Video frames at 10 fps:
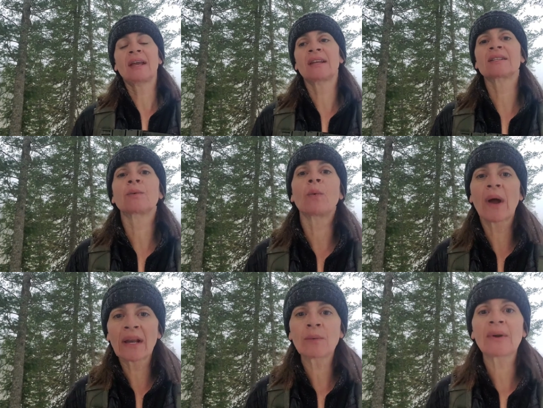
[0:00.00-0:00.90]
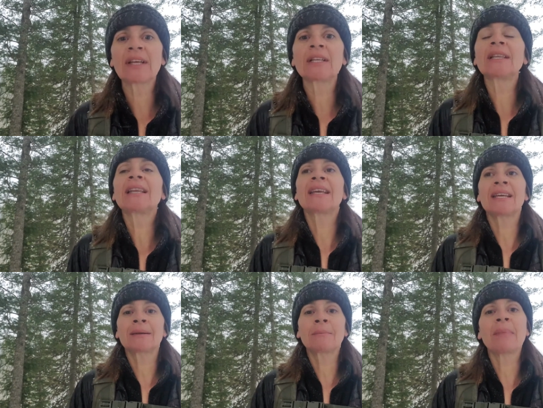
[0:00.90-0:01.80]
And it's when we
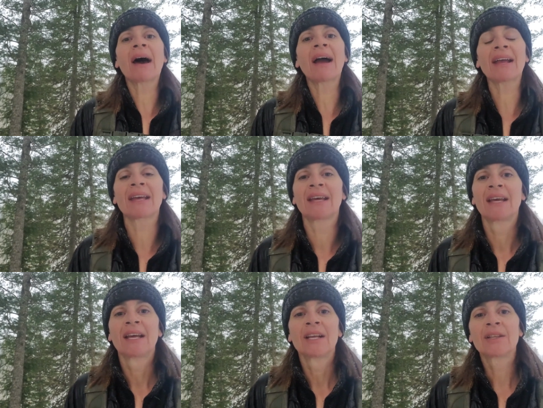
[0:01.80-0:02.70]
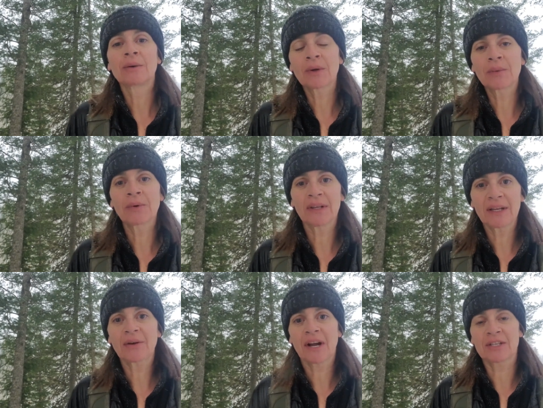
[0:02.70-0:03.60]
lean back that we really
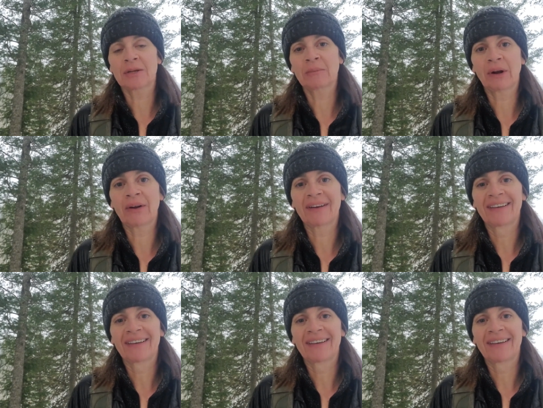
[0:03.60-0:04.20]
crash and burn.